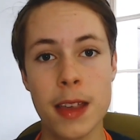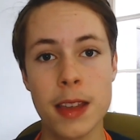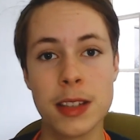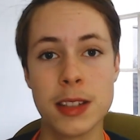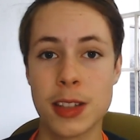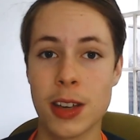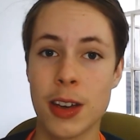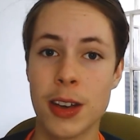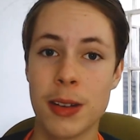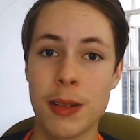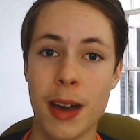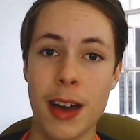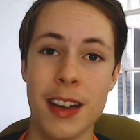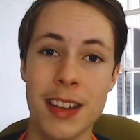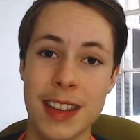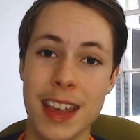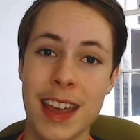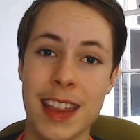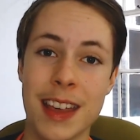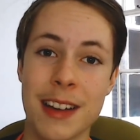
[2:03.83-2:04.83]
So
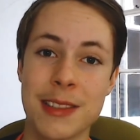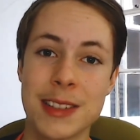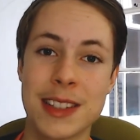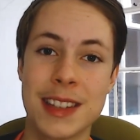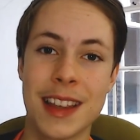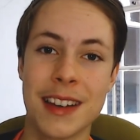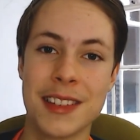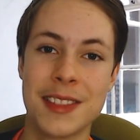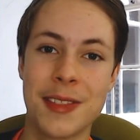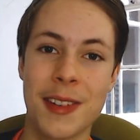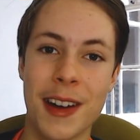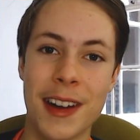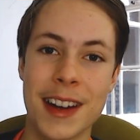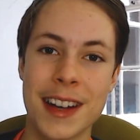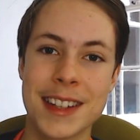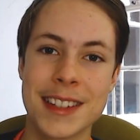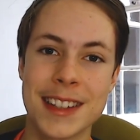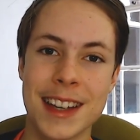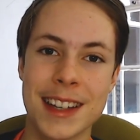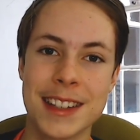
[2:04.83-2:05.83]
yeah, that was very
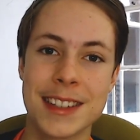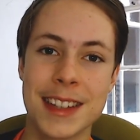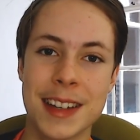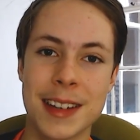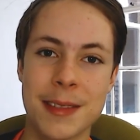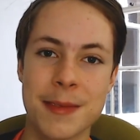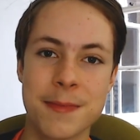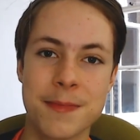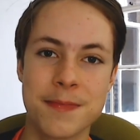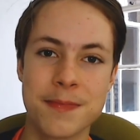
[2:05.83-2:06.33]
exciting.